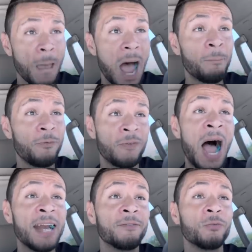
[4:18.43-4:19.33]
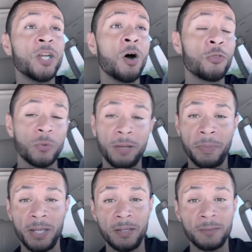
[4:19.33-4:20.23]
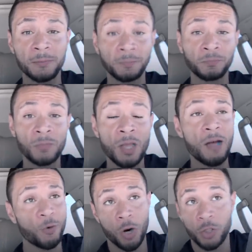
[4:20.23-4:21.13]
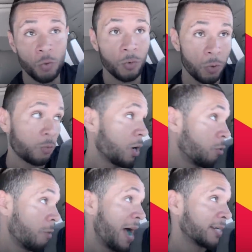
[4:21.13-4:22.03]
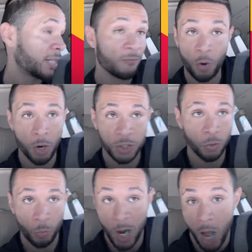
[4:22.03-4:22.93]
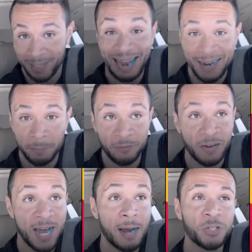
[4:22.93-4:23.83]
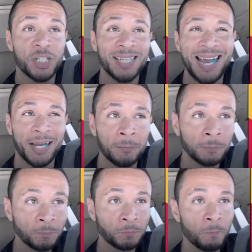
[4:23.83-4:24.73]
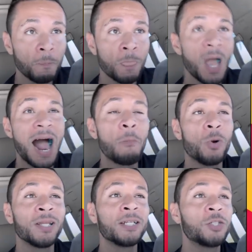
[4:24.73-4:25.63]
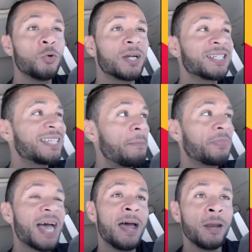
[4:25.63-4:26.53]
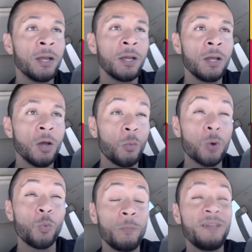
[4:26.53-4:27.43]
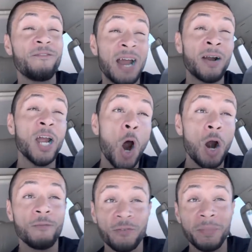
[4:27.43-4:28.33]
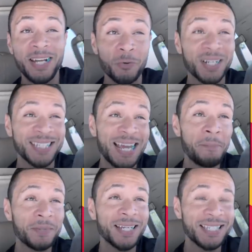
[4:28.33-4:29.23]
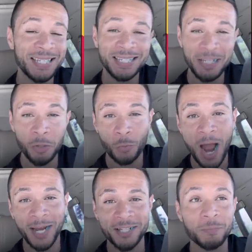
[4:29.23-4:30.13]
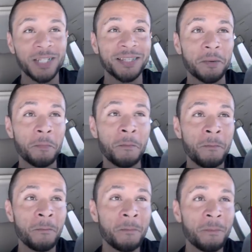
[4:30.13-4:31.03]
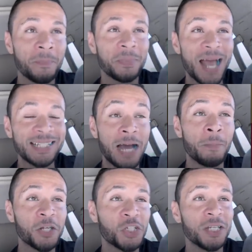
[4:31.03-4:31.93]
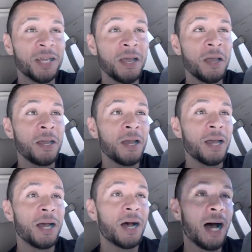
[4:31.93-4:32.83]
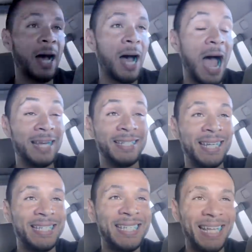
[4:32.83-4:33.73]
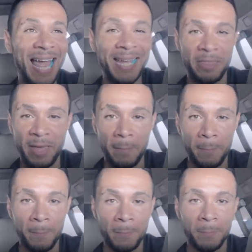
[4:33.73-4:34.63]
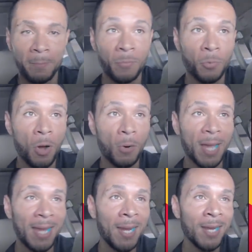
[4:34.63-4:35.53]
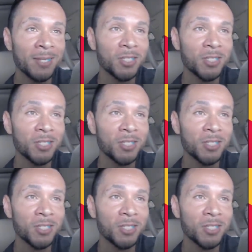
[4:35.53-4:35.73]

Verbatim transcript: I'm fine if we don't 3P. Of course, who, who, who am I to say? Of course, we all got to be fine. I'm just saying, I'm willing to accept that. What will be very hard for me to accept is to see the Rockets beat them. That's how much uh, I dislike them. Okay?